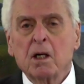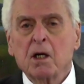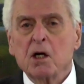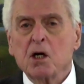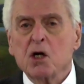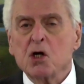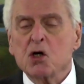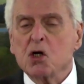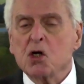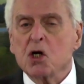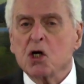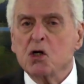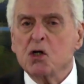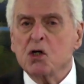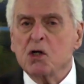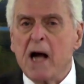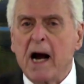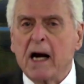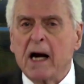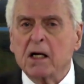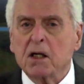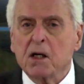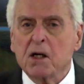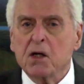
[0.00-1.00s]
is
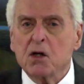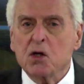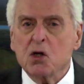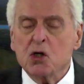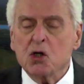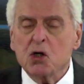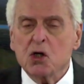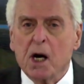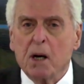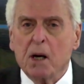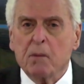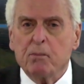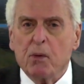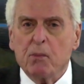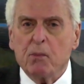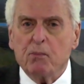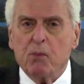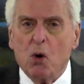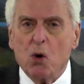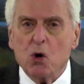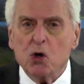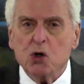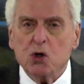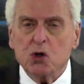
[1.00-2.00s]
exactly the same
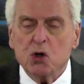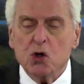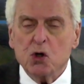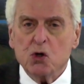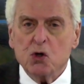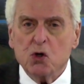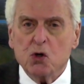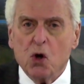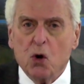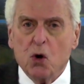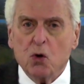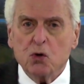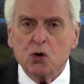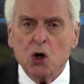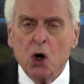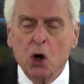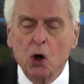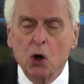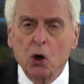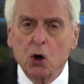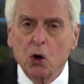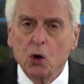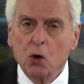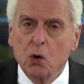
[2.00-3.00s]
proportion as those
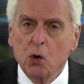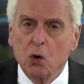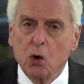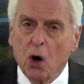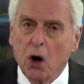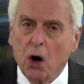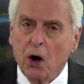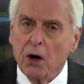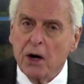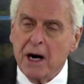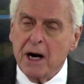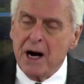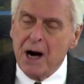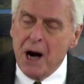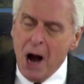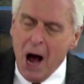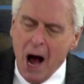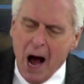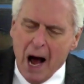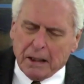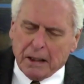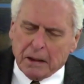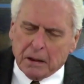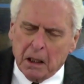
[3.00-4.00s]
who are
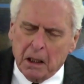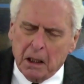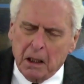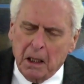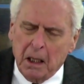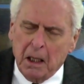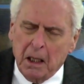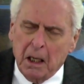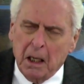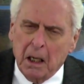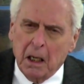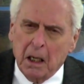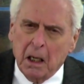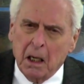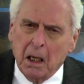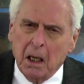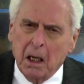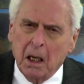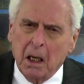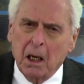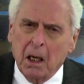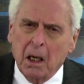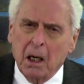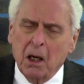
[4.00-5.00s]
not
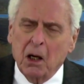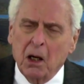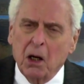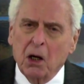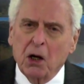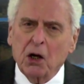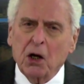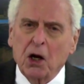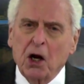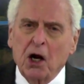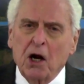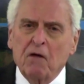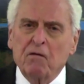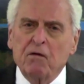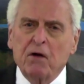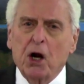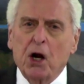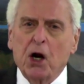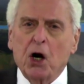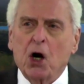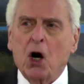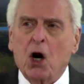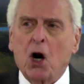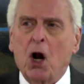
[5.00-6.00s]
even
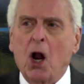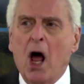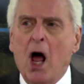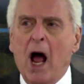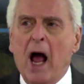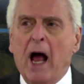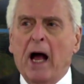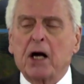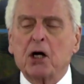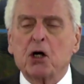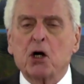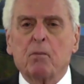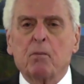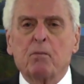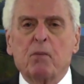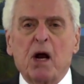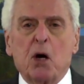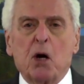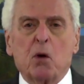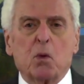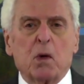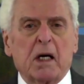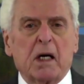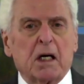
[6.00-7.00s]
inclined to
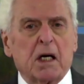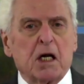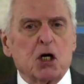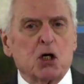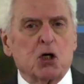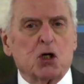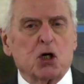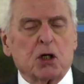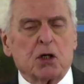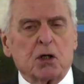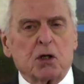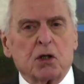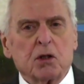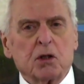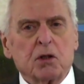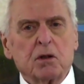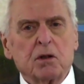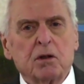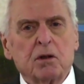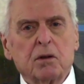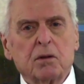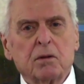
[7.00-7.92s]
be religious.